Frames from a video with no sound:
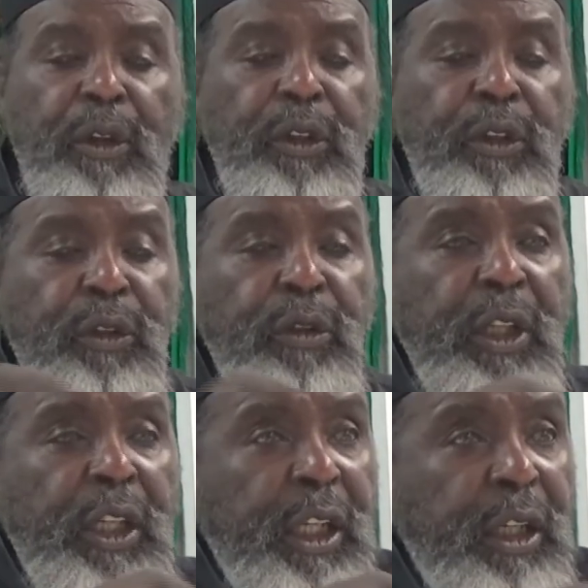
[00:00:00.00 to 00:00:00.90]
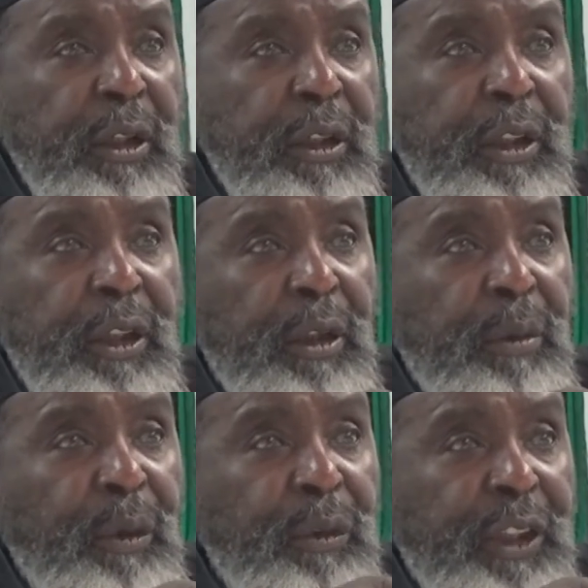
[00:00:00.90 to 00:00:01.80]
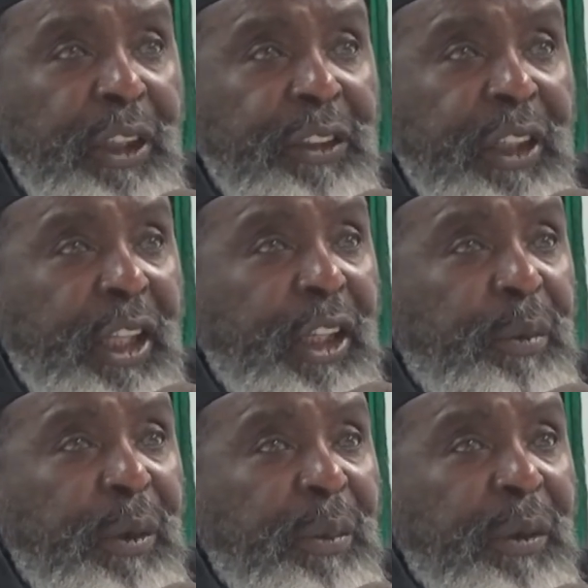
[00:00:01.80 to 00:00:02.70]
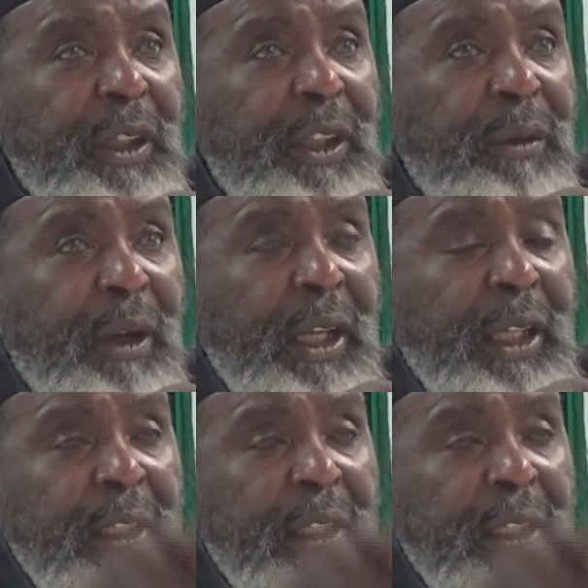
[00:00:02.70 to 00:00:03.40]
You can hear the most educated people in Iran,